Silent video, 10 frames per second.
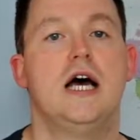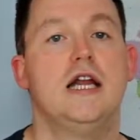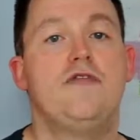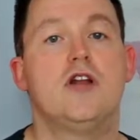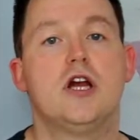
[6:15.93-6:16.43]
And
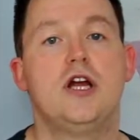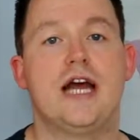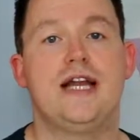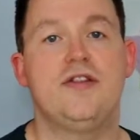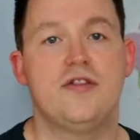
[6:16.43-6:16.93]
if you learn
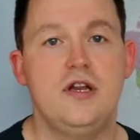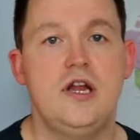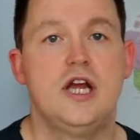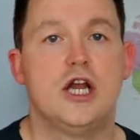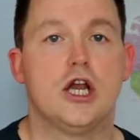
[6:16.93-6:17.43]
anything,
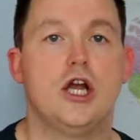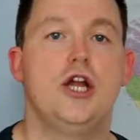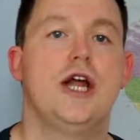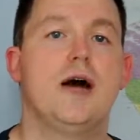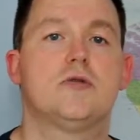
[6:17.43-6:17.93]

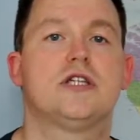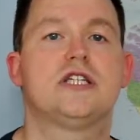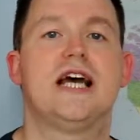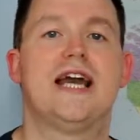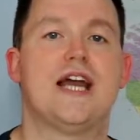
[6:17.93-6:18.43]
learn how to
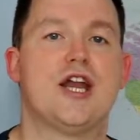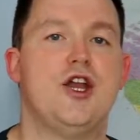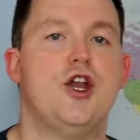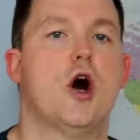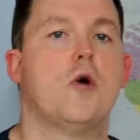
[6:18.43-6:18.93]
say
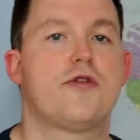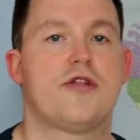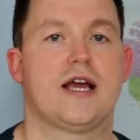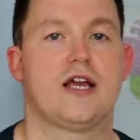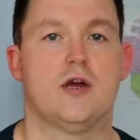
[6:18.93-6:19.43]
no
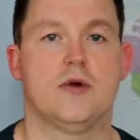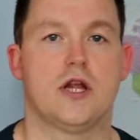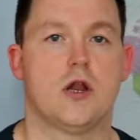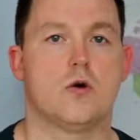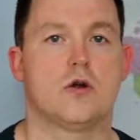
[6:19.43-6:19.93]
thank you in
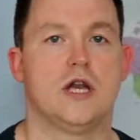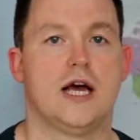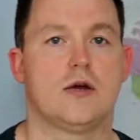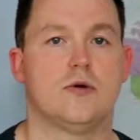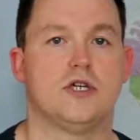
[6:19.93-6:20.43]
the local
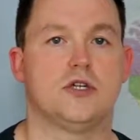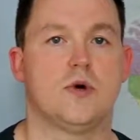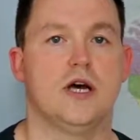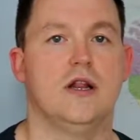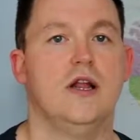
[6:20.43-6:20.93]
language as
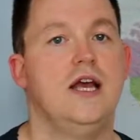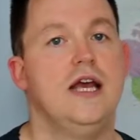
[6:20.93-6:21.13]
well.